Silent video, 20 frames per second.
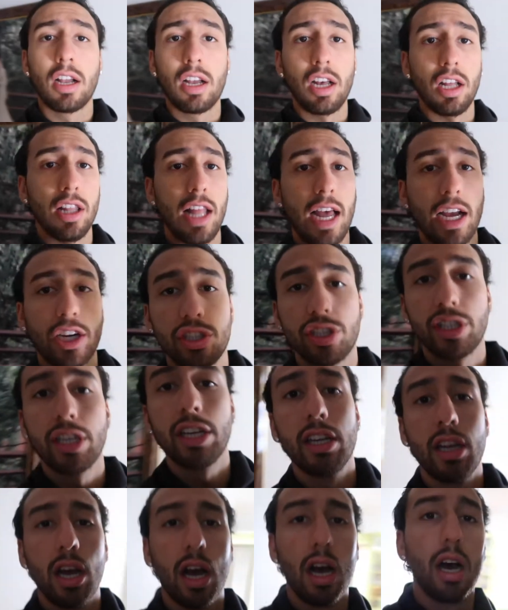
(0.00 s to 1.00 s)

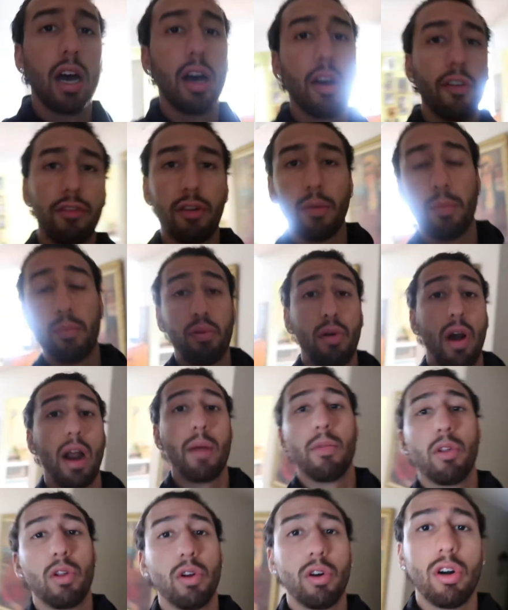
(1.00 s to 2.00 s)
collection of
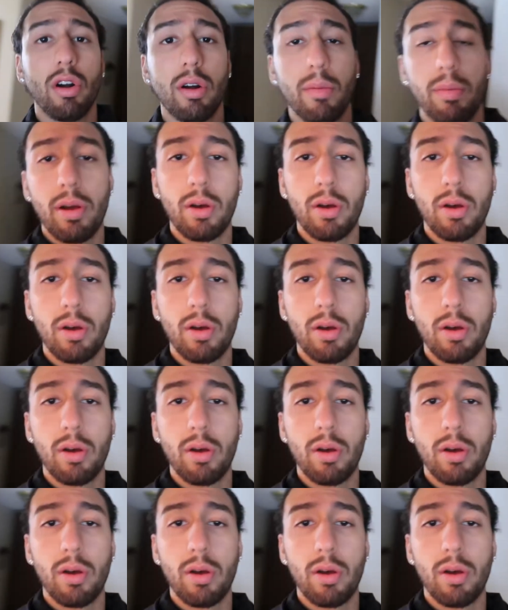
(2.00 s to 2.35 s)
primal herb,